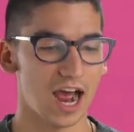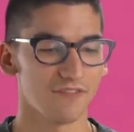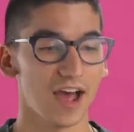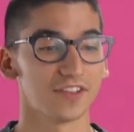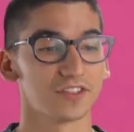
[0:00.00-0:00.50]

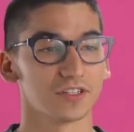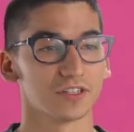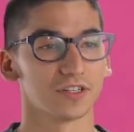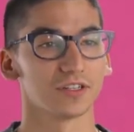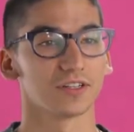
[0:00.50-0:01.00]
had
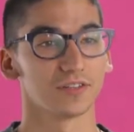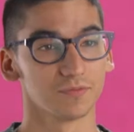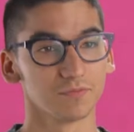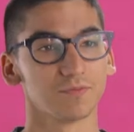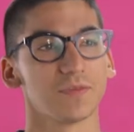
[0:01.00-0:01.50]
to
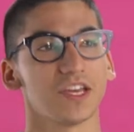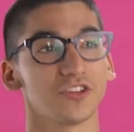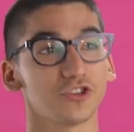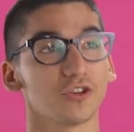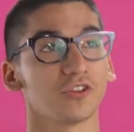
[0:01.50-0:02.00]

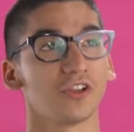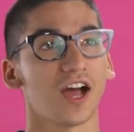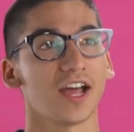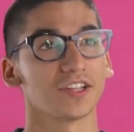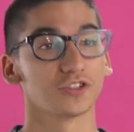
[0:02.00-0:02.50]

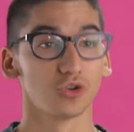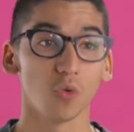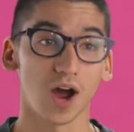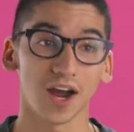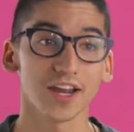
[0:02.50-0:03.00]
internalize
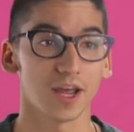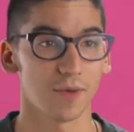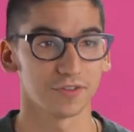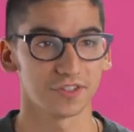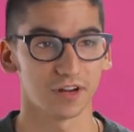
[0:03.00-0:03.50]
who I am
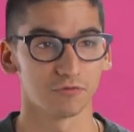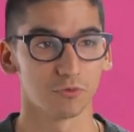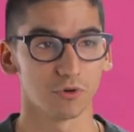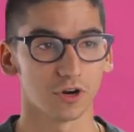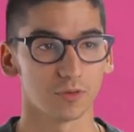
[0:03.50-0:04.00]
outside of
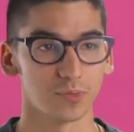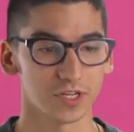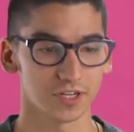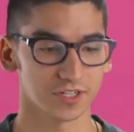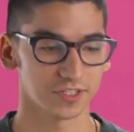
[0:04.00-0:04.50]
work,
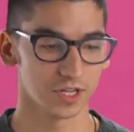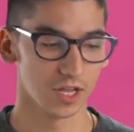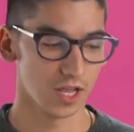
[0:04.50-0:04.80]
because